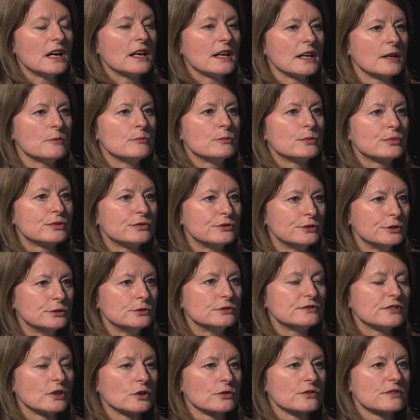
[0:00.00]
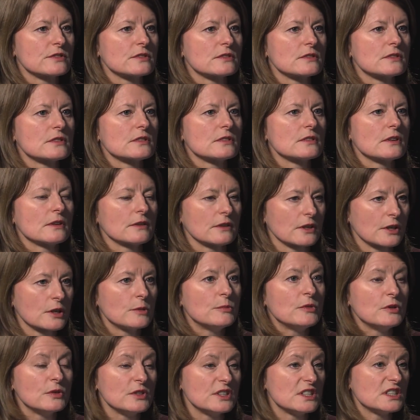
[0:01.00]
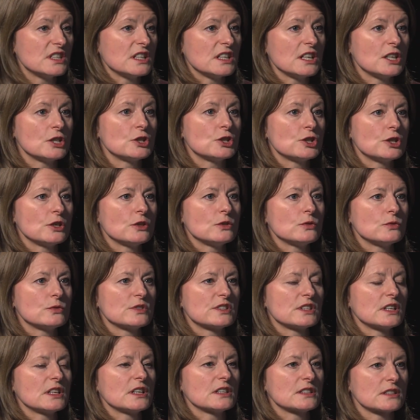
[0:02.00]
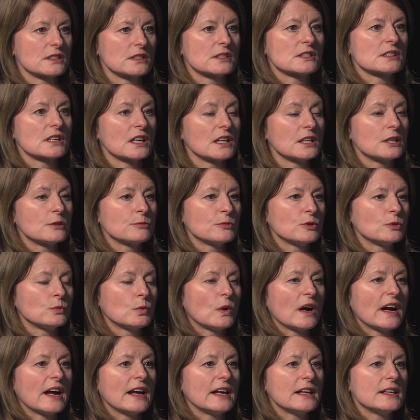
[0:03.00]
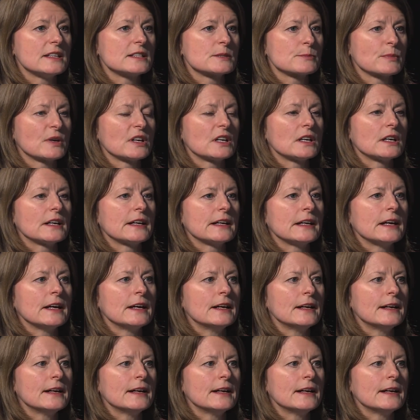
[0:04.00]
improve on community issues in a sustainable way is by